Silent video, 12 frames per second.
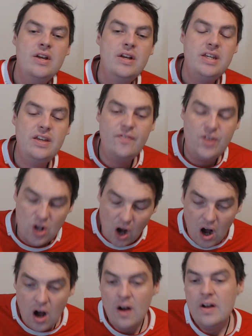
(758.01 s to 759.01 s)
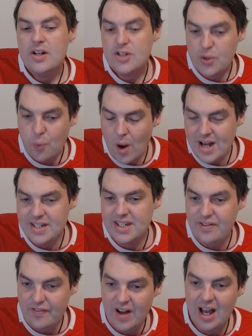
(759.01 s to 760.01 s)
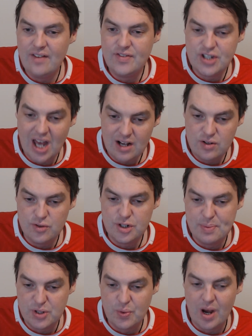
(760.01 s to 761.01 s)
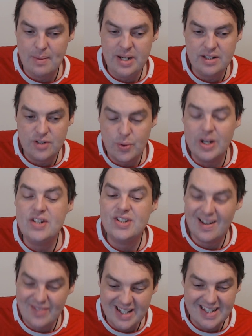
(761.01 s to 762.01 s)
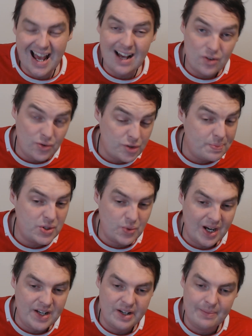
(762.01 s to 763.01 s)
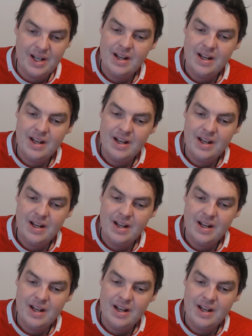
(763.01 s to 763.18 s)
You've got 27 tackles between them.